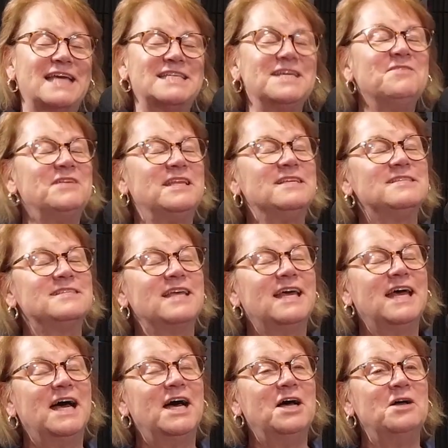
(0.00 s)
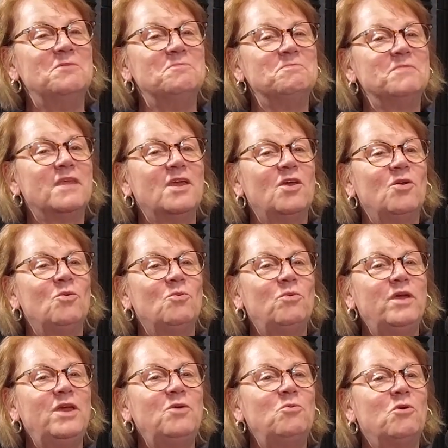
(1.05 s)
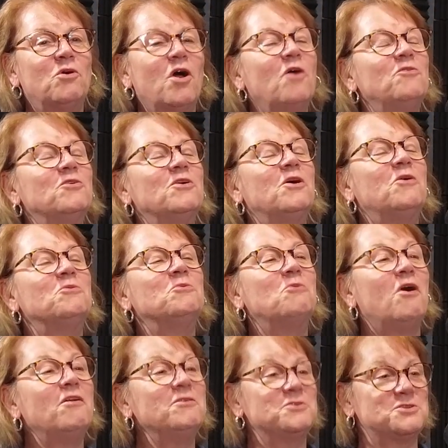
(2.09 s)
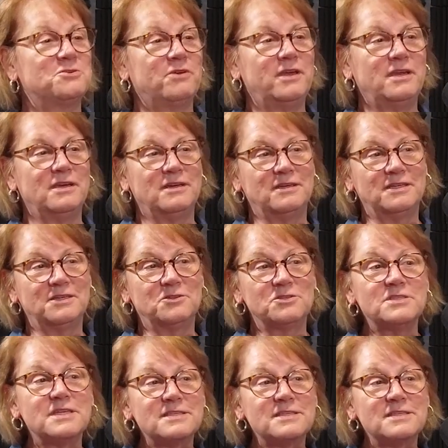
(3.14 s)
Is activities. We were over on Walnut Street in a little